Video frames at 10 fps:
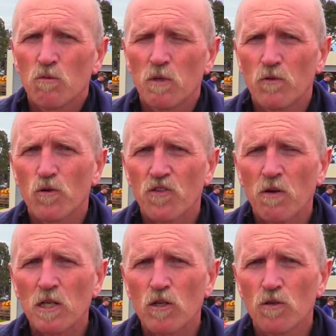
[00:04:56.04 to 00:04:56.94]
We've
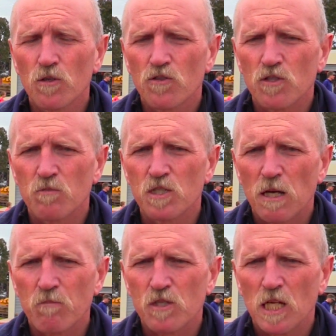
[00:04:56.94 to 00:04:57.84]
also included some
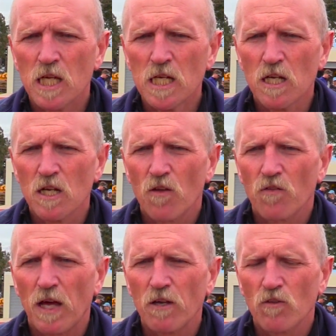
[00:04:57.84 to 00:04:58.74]
jumps here
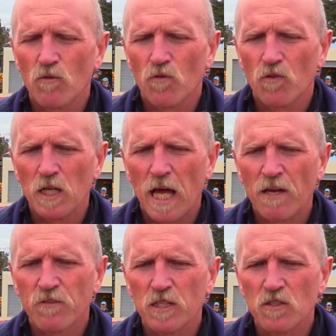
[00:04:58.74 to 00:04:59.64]
that the
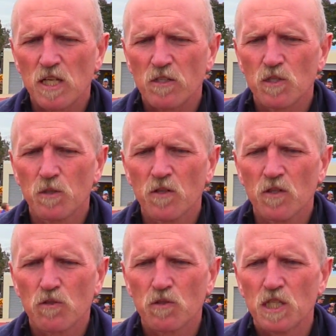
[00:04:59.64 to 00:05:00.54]
athletes are doing
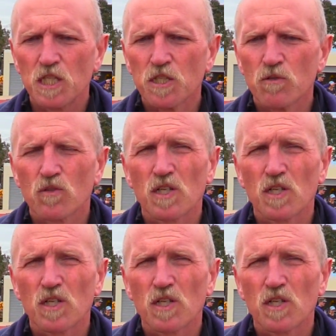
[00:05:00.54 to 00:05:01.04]
the traditional